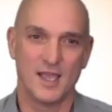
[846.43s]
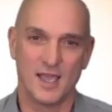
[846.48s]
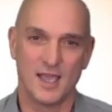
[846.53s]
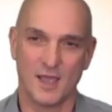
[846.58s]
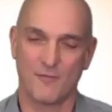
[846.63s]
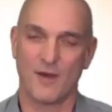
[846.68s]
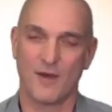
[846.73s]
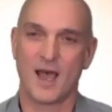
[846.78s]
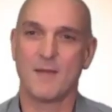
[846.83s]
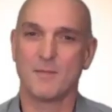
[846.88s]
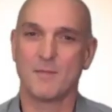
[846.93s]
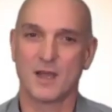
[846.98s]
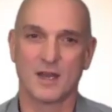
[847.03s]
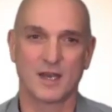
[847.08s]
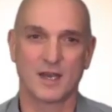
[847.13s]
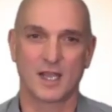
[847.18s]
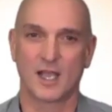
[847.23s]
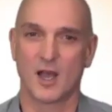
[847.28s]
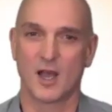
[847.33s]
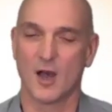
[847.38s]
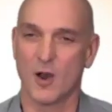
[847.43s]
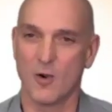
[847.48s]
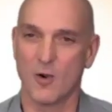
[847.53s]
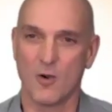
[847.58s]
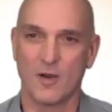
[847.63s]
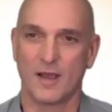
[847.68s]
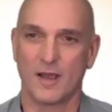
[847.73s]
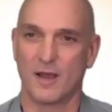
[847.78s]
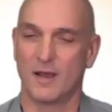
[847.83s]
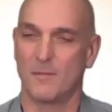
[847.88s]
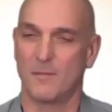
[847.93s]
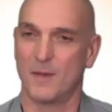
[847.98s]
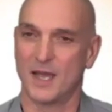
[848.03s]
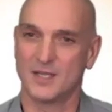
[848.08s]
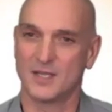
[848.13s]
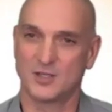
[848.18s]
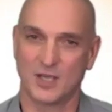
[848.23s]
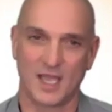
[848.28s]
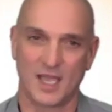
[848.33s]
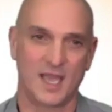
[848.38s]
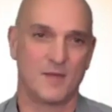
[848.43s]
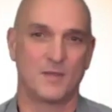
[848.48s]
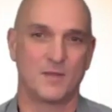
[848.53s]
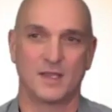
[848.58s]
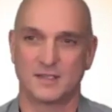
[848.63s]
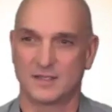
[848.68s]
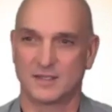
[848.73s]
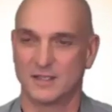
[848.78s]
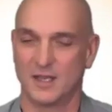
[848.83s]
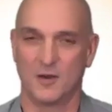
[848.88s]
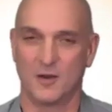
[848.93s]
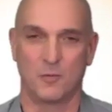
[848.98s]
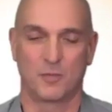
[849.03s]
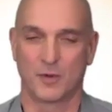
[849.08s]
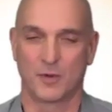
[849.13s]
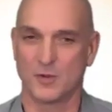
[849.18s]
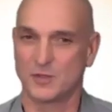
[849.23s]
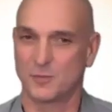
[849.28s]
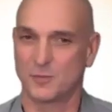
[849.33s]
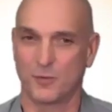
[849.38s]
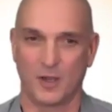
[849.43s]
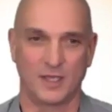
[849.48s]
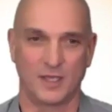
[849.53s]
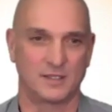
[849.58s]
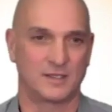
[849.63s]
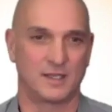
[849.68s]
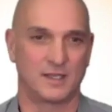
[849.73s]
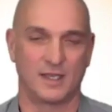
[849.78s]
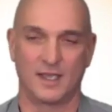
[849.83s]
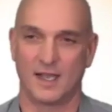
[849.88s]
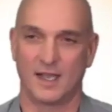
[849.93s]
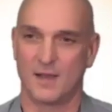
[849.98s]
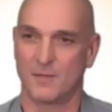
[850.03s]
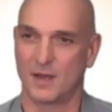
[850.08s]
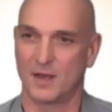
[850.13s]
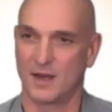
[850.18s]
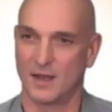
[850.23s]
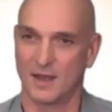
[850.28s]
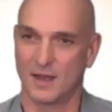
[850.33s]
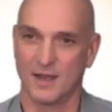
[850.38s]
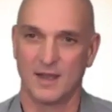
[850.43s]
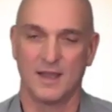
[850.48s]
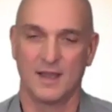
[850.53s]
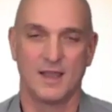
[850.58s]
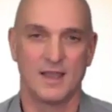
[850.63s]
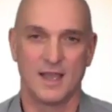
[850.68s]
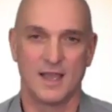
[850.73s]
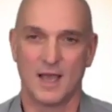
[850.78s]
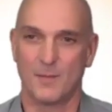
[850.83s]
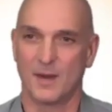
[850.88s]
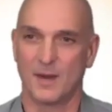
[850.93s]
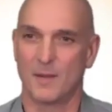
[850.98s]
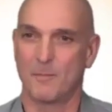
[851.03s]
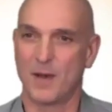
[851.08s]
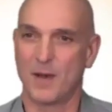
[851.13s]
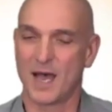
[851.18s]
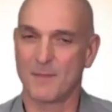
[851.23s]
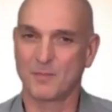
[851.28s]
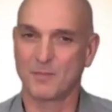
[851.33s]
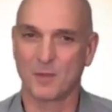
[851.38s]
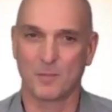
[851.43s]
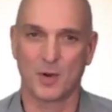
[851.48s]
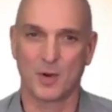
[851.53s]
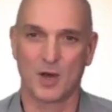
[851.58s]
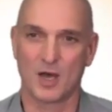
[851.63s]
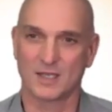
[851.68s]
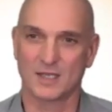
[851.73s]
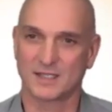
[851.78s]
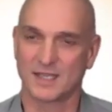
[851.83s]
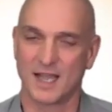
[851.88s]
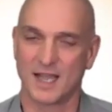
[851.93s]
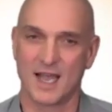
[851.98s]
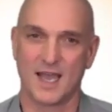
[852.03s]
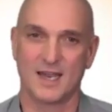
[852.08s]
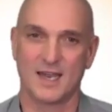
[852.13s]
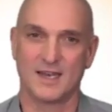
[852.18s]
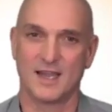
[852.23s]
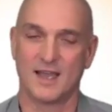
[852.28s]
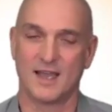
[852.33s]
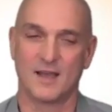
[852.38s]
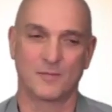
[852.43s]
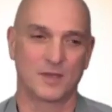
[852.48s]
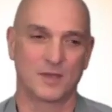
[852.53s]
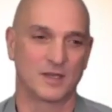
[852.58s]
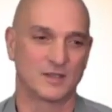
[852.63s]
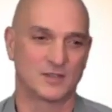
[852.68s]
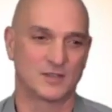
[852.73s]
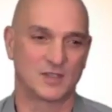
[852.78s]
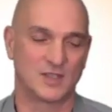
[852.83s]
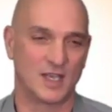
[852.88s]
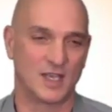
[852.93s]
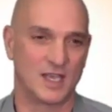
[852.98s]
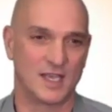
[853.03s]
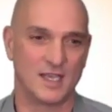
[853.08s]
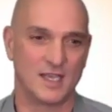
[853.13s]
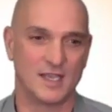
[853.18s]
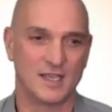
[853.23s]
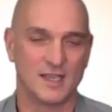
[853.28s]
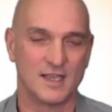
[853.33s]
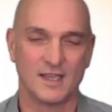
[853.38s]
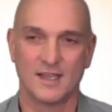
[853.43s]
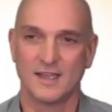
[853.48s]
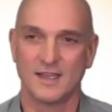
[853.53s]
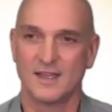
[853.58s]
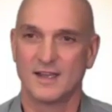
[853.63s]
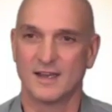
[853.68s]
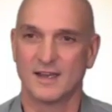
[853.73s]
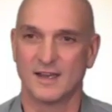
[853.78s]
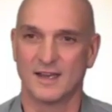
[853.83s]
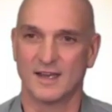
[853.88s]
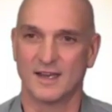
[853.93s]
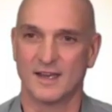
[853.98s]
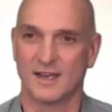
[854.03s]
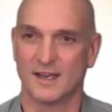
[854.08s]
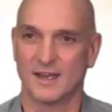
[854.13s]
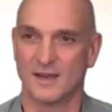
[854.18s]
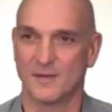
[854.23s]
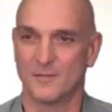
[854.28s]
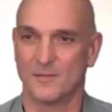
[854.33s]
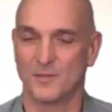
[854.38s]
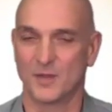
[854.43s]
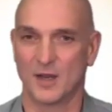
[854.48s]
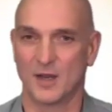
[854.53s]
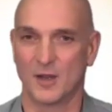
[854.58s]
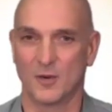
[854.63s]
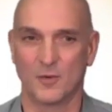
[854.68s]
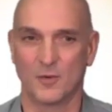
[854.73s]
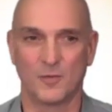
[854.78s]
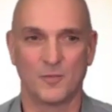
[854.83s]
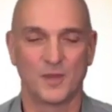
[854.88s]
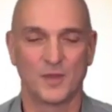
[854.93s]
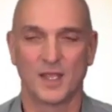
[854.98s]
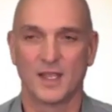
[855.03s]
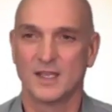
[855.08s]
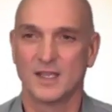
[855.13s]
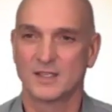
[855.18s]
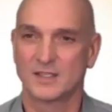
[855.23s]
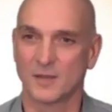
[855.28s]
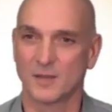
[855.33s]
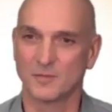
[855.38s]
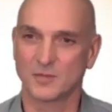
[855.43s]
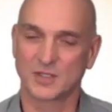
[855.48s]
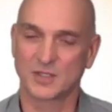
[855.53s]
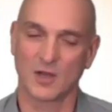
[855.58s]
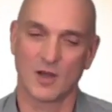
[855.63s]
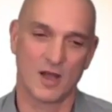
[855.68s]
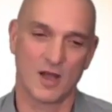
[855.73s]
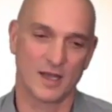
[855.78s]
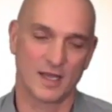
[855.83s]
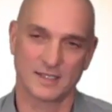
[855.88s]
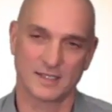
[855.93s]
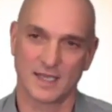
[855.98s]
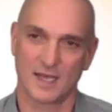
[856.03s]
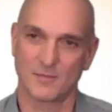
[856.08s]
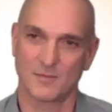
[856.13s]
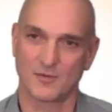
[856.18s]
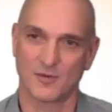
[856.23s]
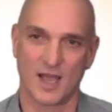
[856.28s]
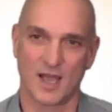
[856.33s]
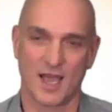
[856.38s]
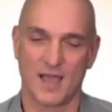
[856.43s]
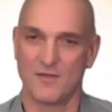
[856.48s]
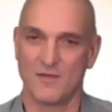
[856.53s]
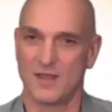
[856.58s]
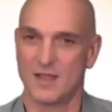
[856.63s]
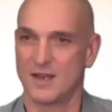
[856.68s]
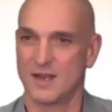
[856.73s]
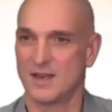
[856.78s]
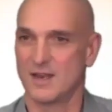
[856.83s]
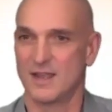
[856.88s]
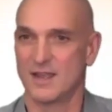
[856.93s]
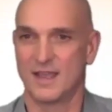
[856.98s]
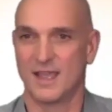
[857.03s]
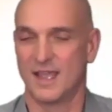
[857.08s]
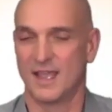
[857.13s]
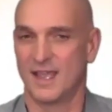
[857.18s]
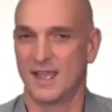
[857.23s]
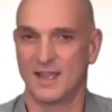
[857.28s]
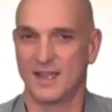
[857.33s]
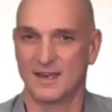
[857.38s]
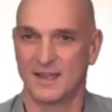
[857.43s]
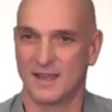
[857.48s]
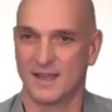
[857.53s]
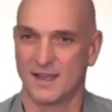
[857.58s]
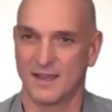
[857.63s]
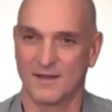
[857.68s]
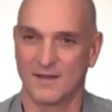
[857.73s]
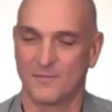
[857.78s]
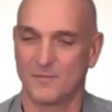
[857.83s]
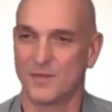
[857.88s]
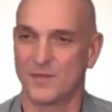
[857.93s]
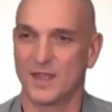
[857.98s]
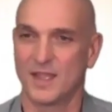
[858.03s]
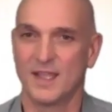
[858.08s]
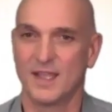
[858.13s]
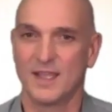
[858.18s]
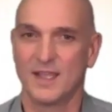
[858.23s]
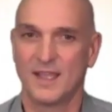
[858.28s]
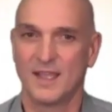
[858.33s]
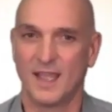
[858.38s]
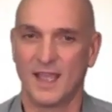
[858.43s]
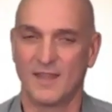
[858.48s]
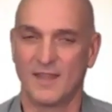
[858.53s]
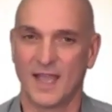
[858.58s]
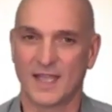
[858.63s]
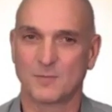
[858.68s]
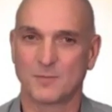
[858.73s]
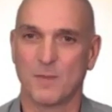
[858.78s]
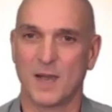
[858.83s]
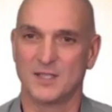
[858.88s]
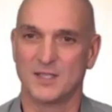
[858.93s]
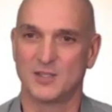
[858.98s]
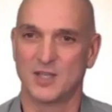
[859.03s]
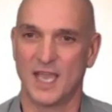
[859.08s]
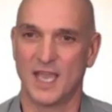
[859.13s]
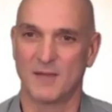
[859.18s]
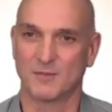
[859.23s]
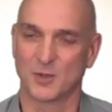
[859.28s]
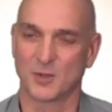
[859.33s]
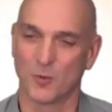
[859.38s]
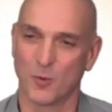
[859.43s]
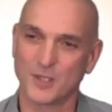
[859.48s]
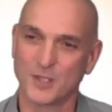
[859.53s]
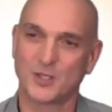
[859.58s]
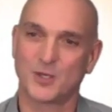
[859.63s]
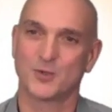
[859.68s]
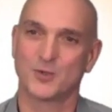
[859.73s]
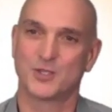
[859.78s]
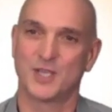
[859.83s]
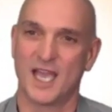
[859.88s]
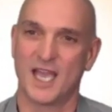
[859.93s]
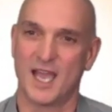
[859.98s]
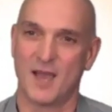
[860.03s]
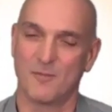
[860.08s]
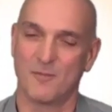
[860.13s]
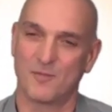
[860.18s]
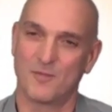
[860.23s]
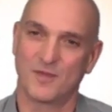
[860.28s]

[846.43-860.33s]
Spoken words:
if I'm gonna go, my jam is Bruce Springsteen. I'm gonna pop the boss on. I'm gonna sing some song as I'm driving, and that's my jam. So what's your jam?